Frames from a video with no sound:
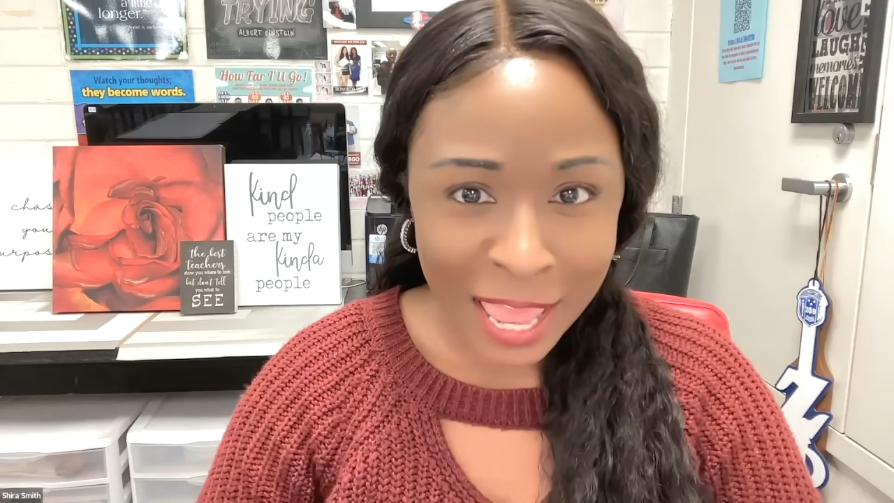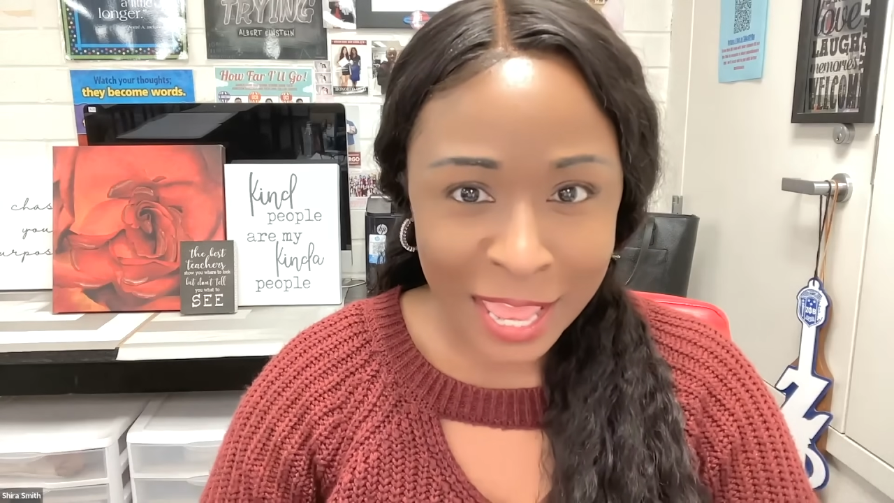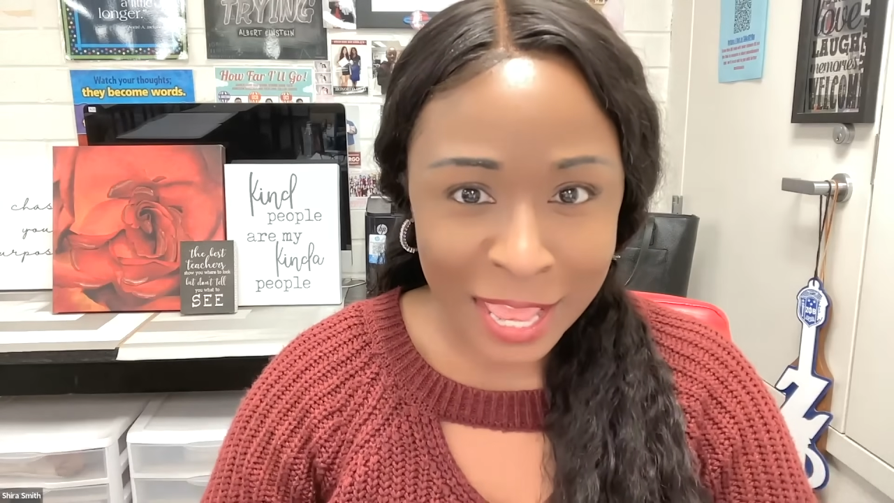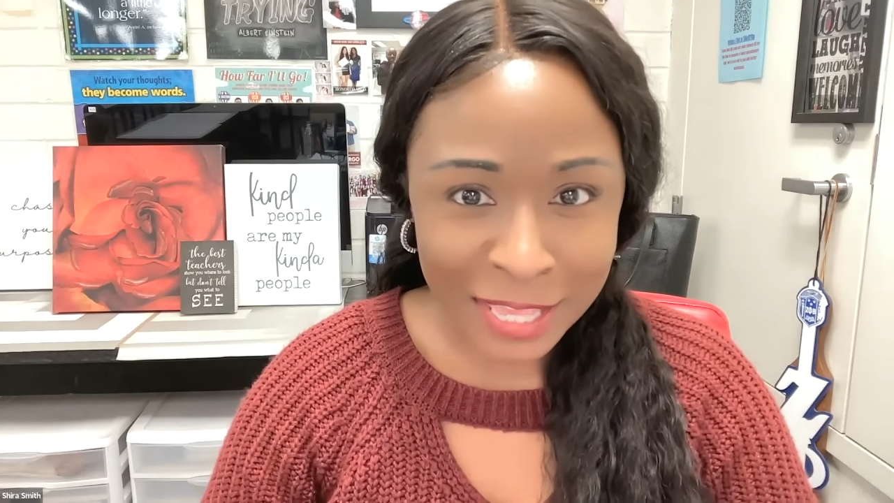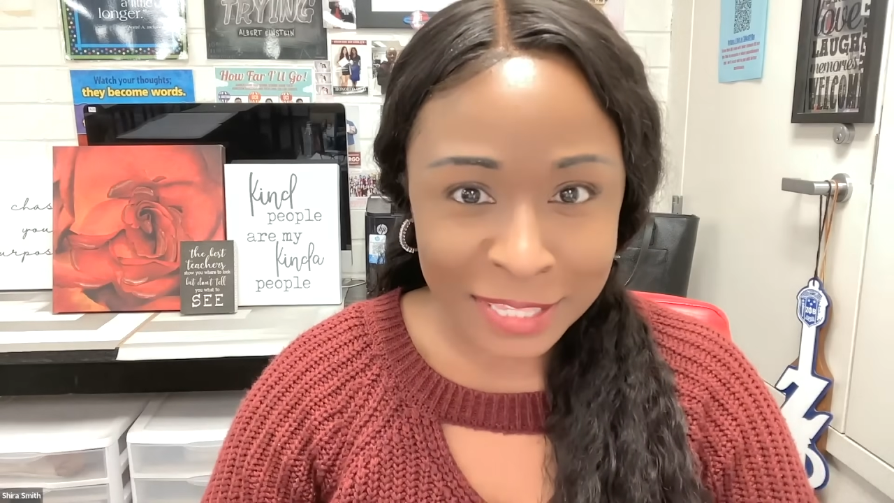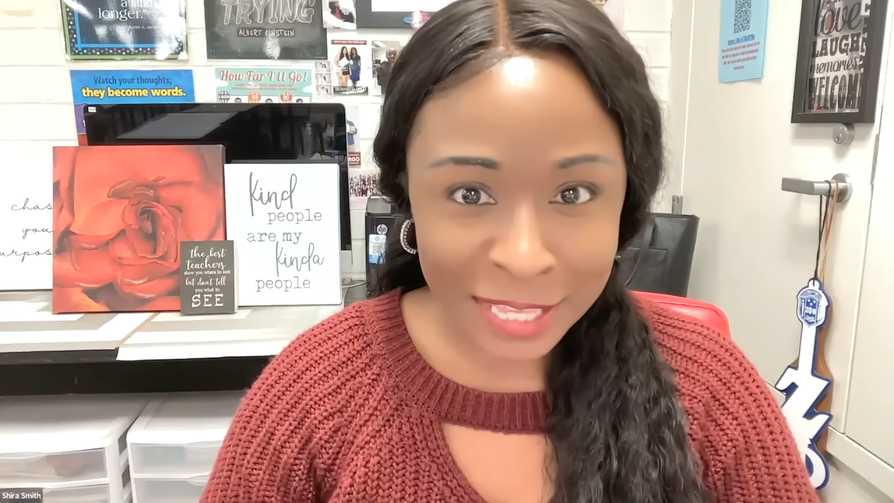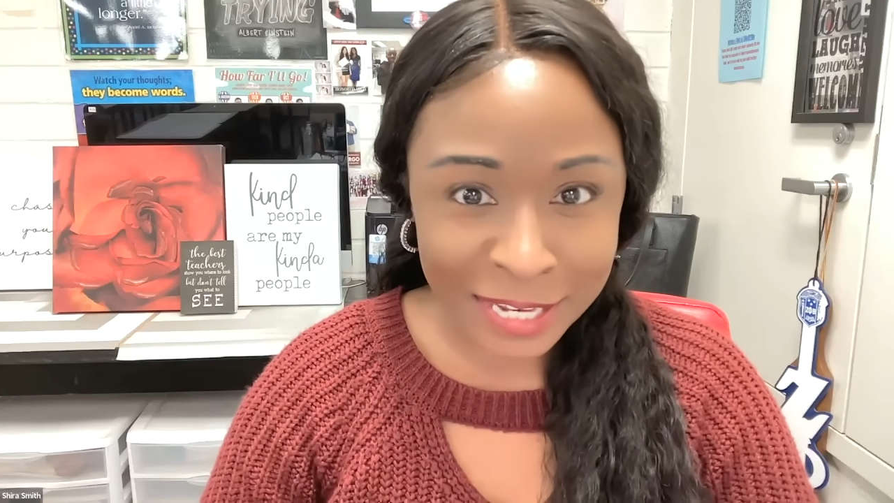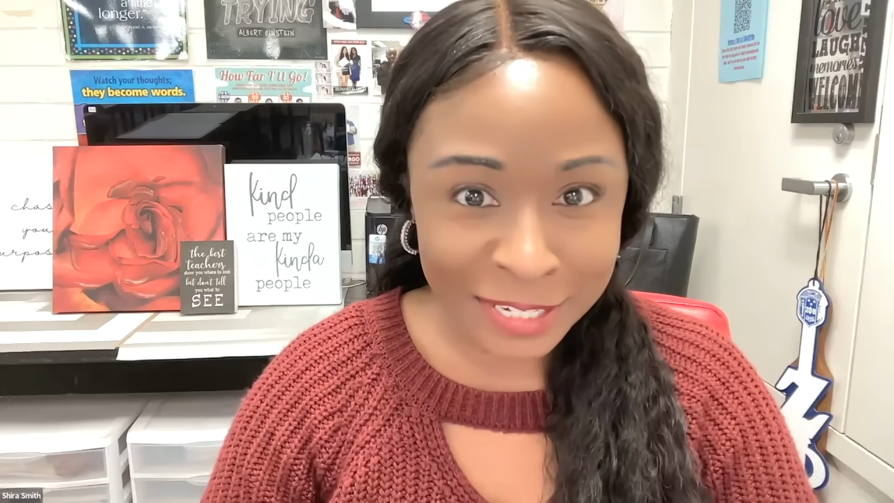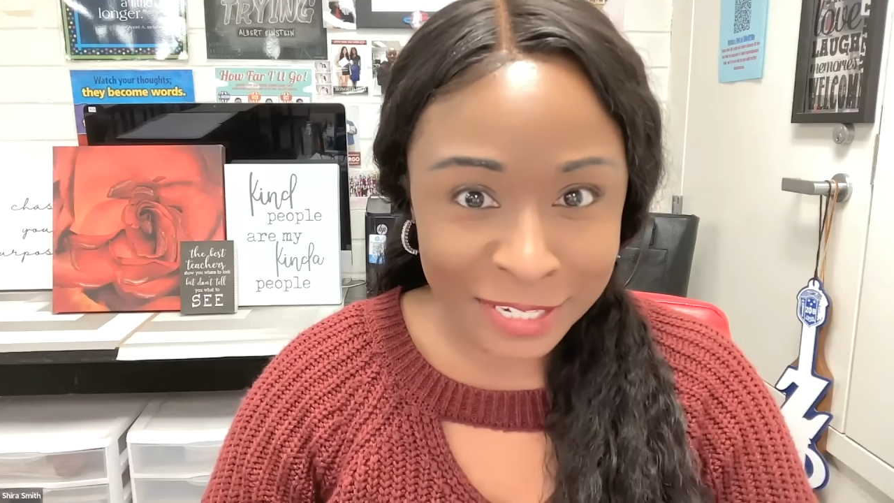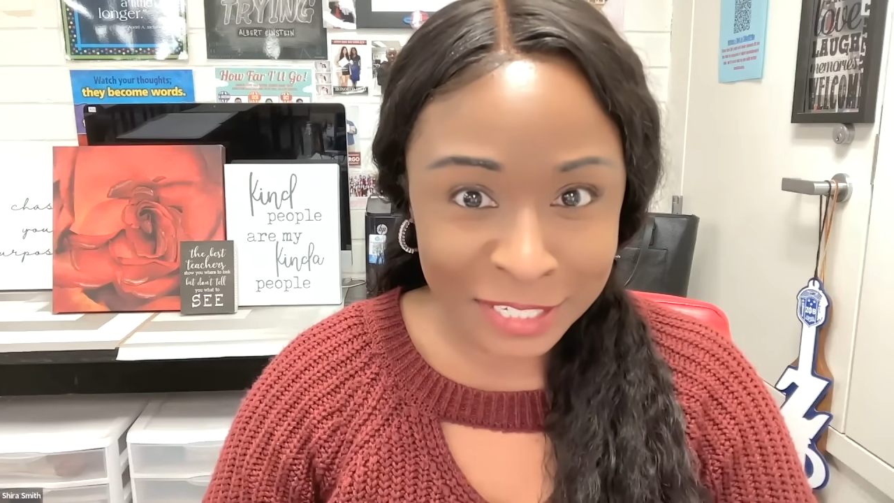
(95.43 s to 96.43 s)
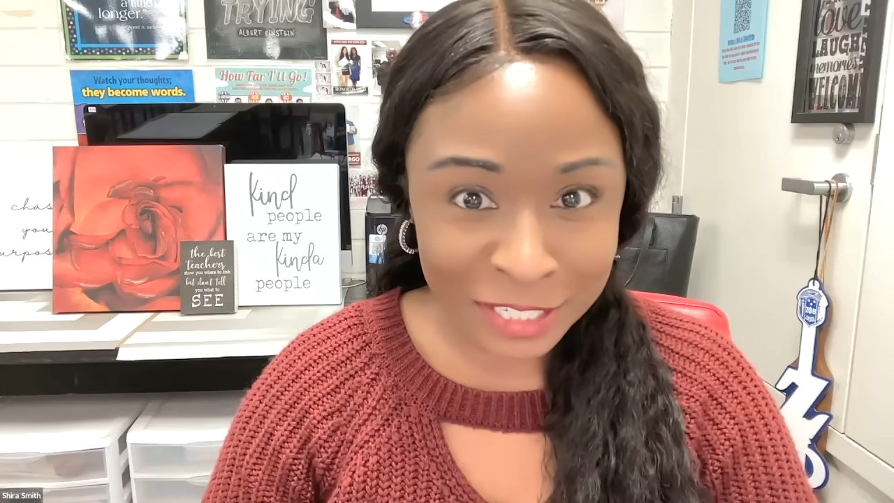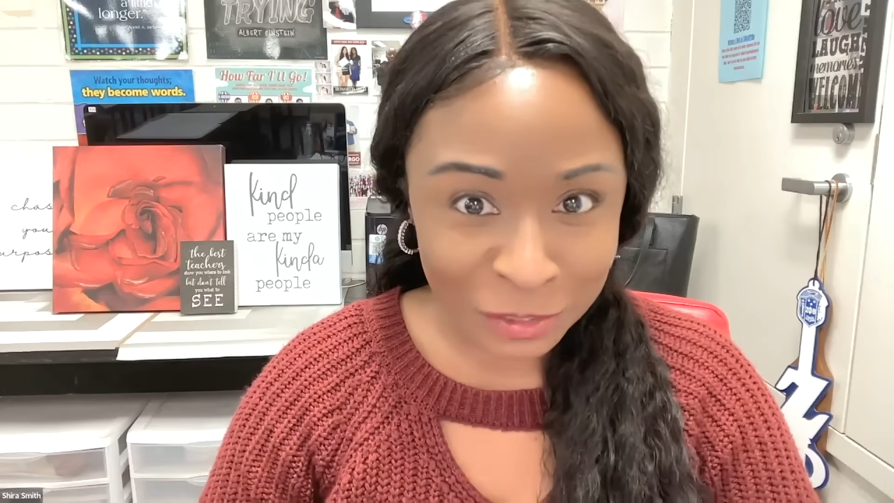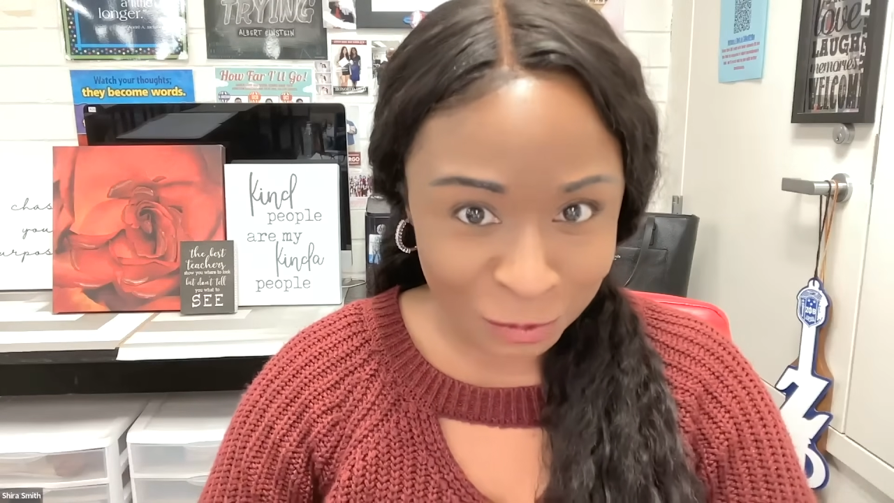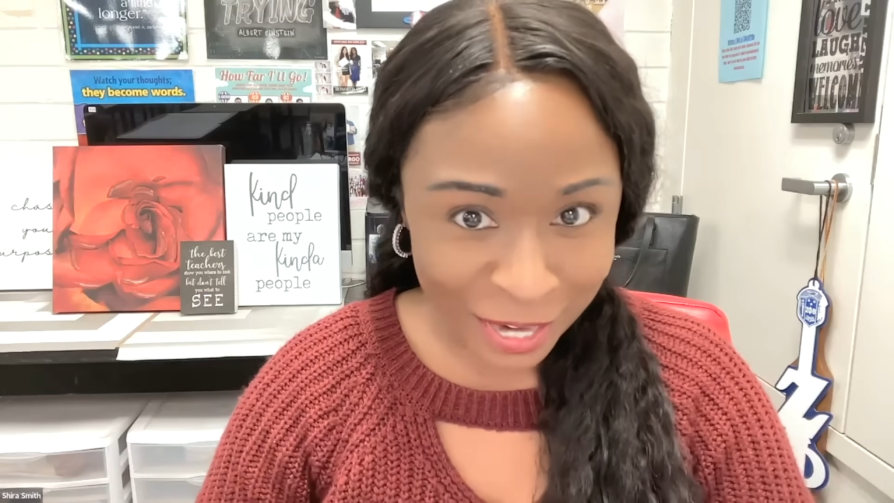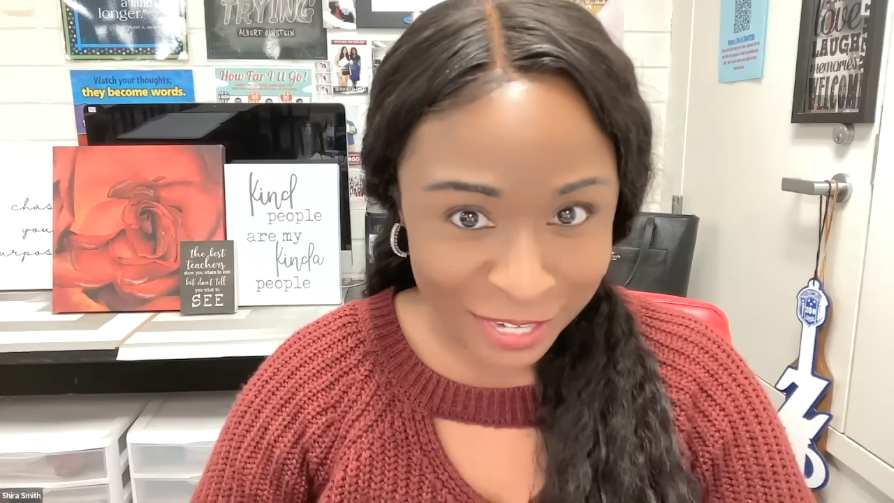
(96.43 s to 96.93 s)
as it does
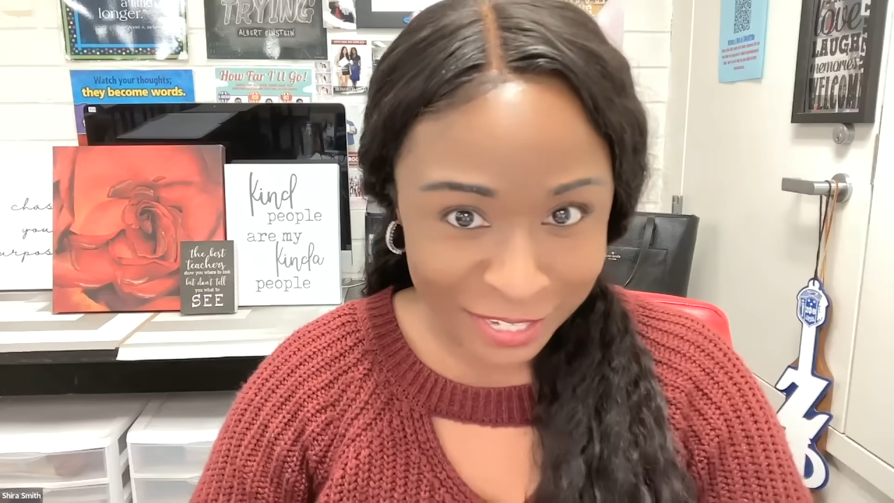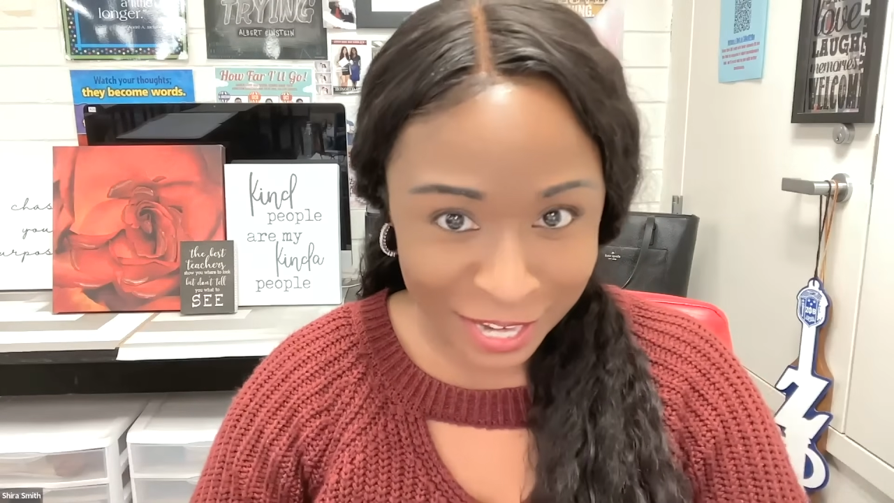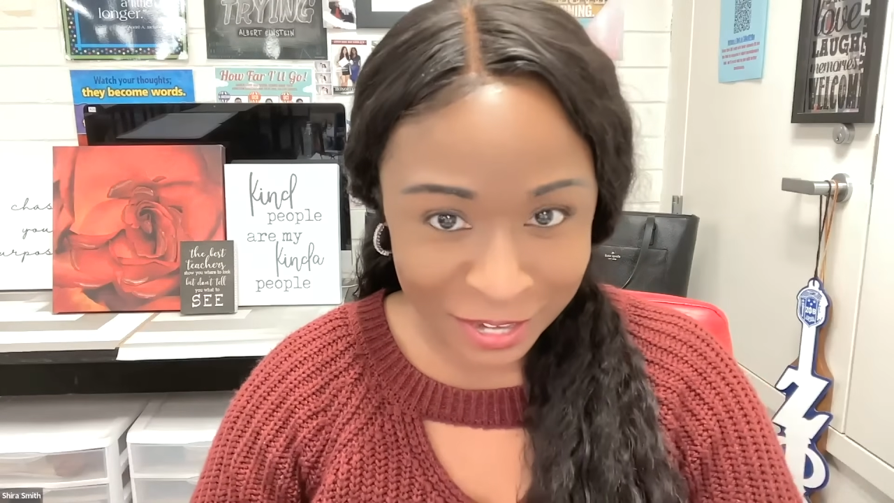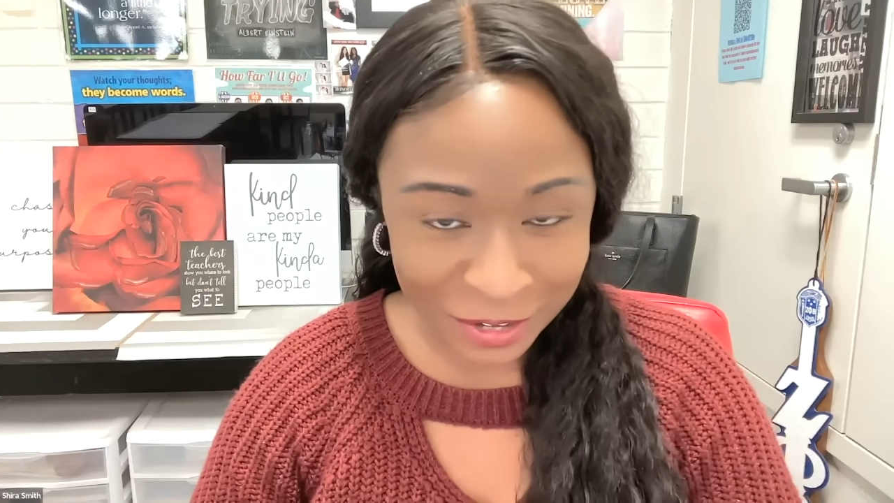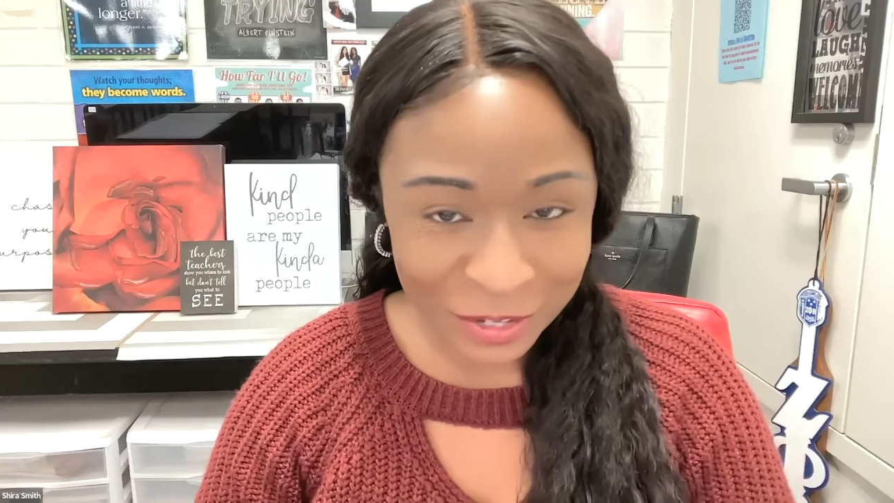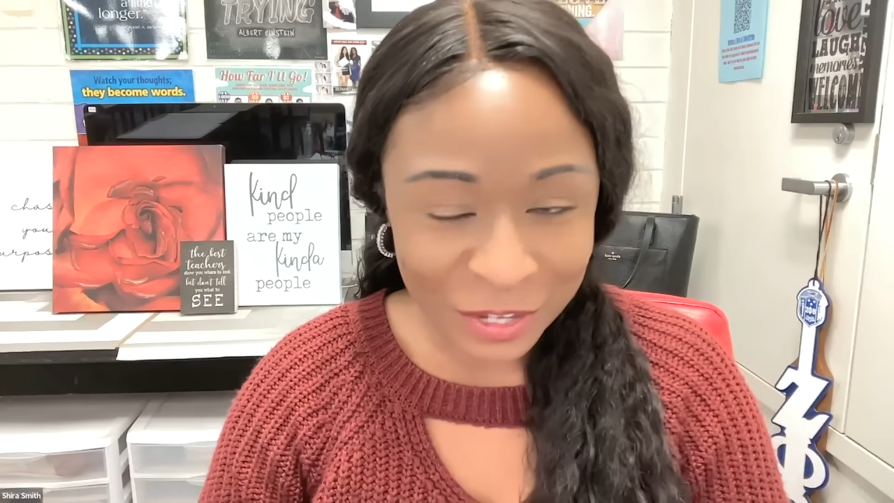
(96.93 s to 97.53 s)
right now.